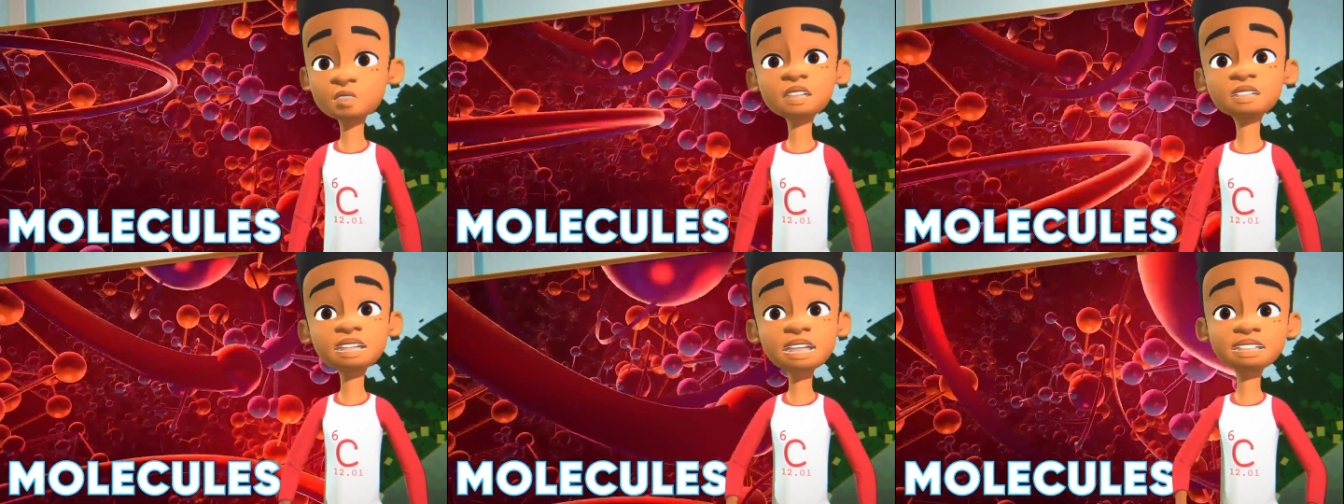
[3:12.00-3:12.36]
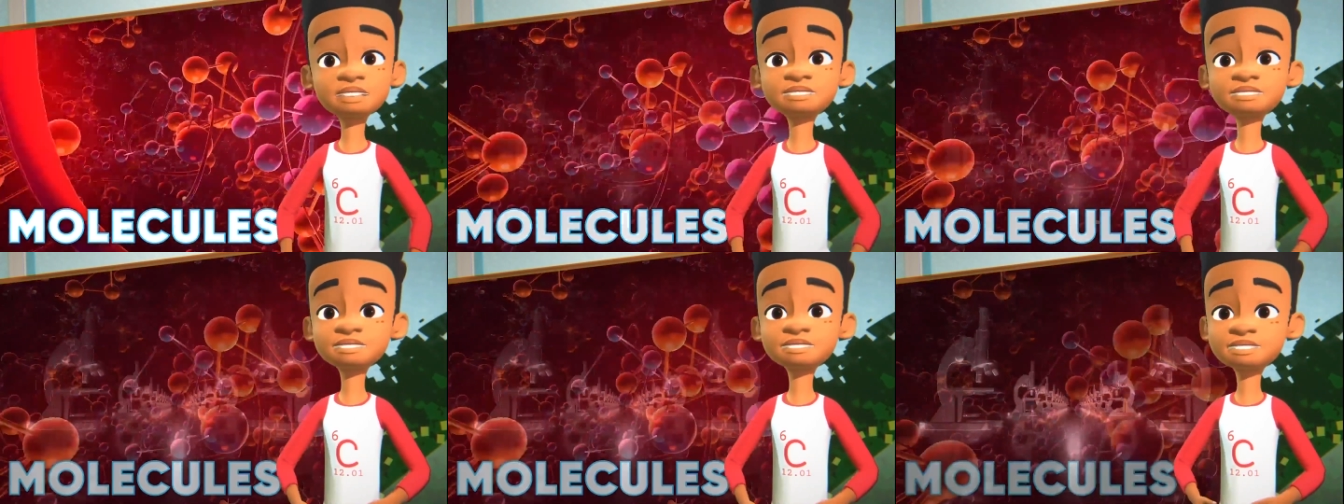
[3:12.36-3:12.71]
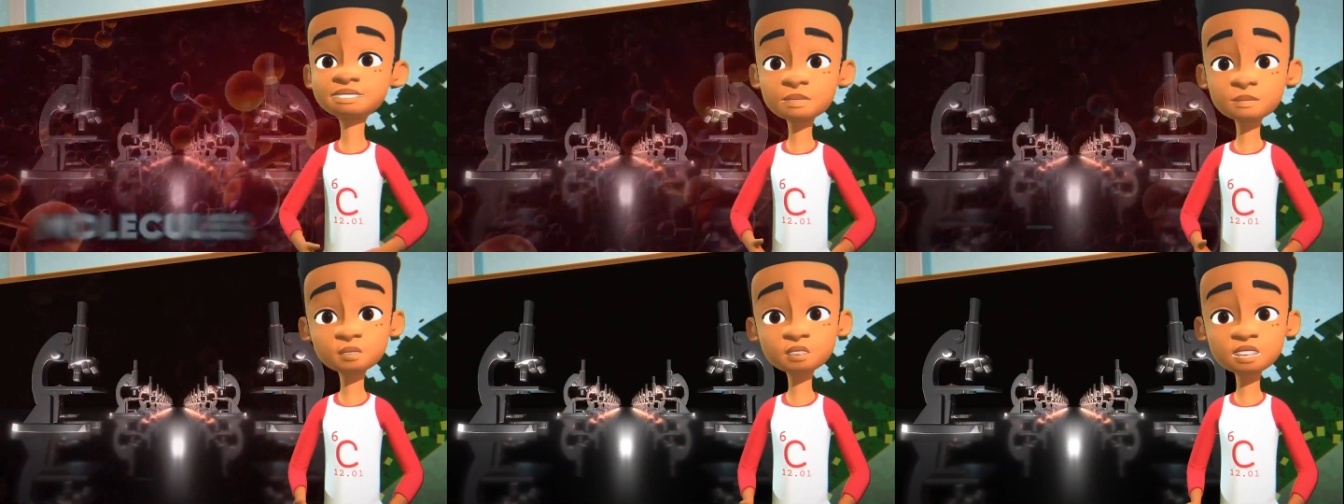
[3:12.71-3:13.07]
We can't
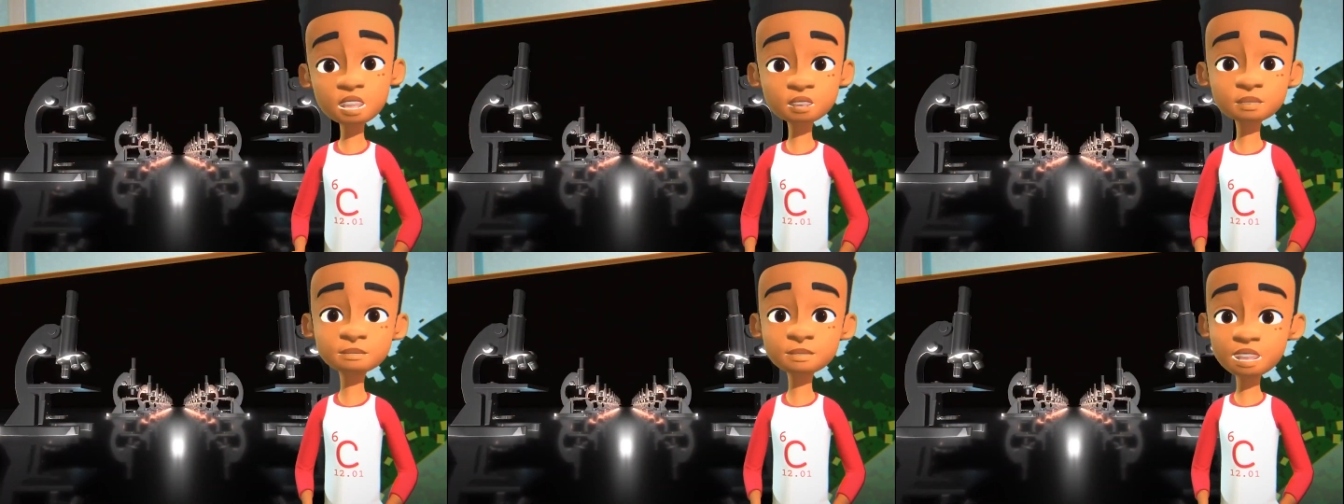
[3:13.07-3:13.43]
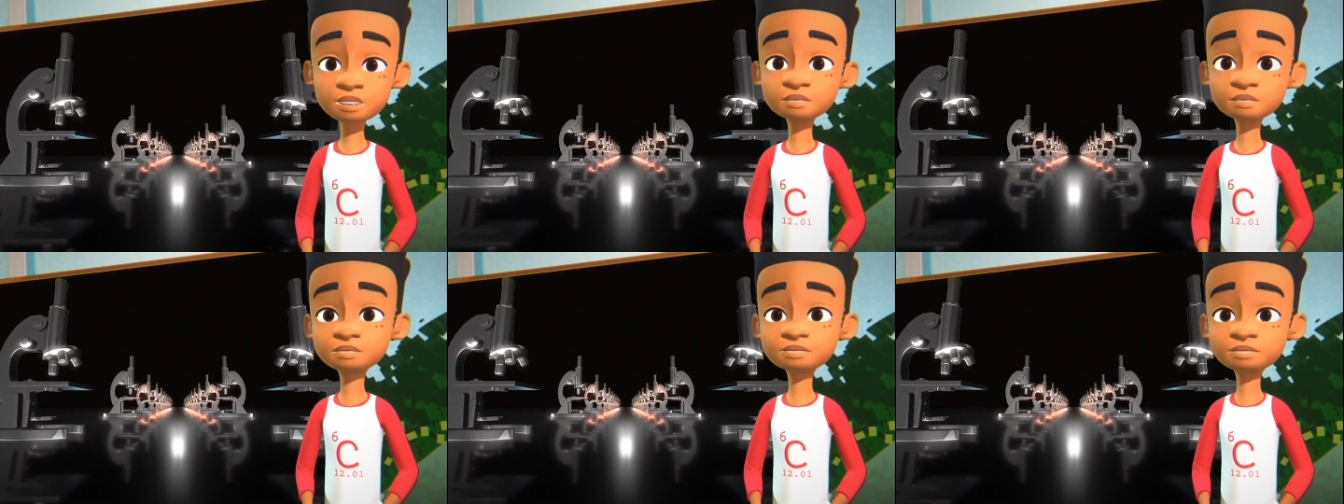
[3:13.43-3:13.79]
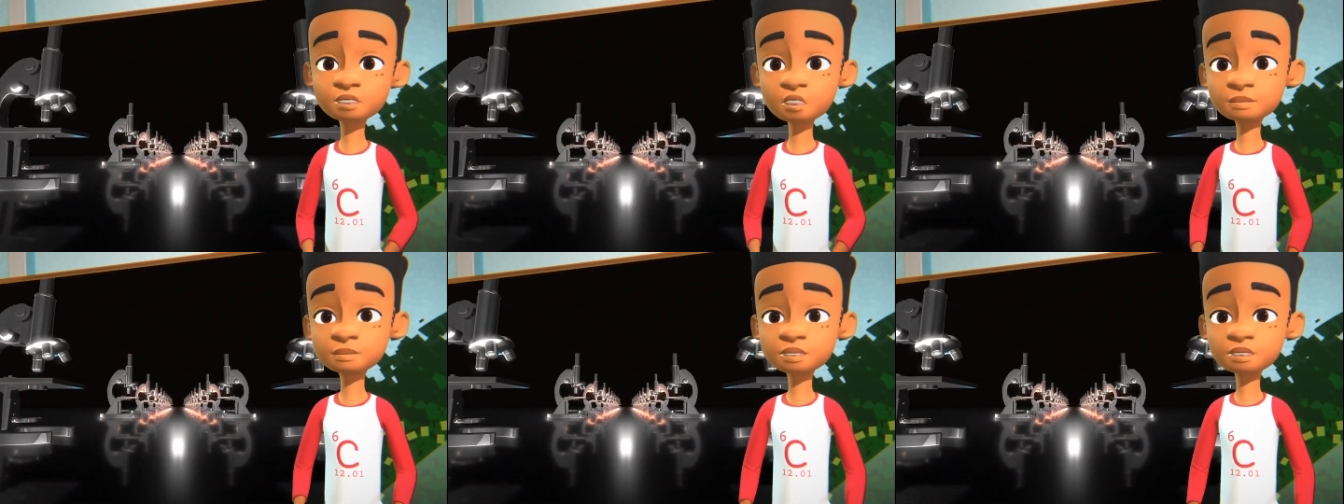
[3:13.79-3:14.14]
see them without a
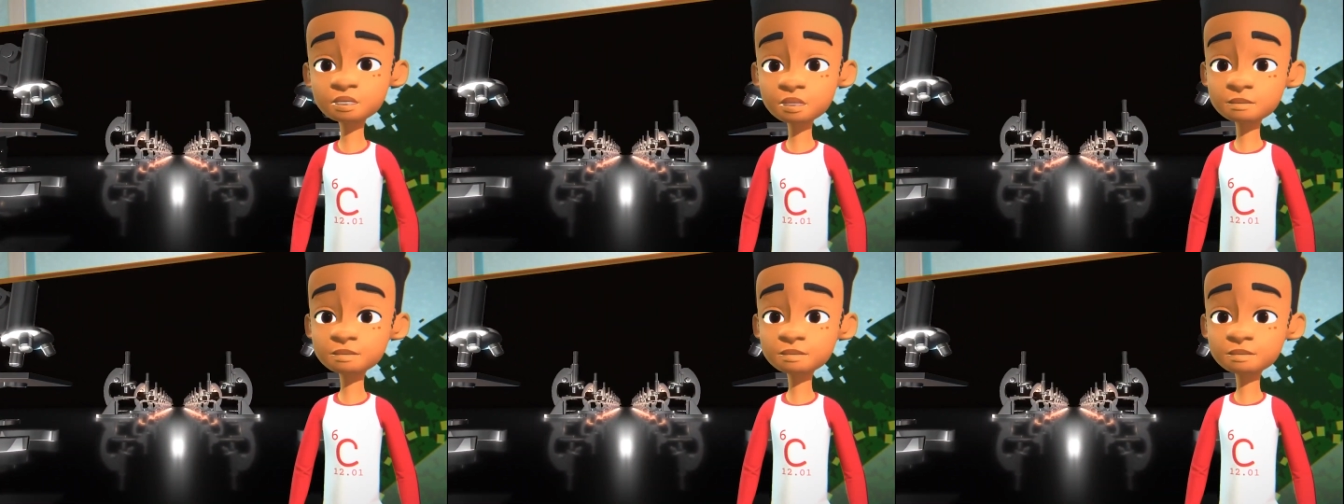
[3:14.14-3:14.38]
microscope,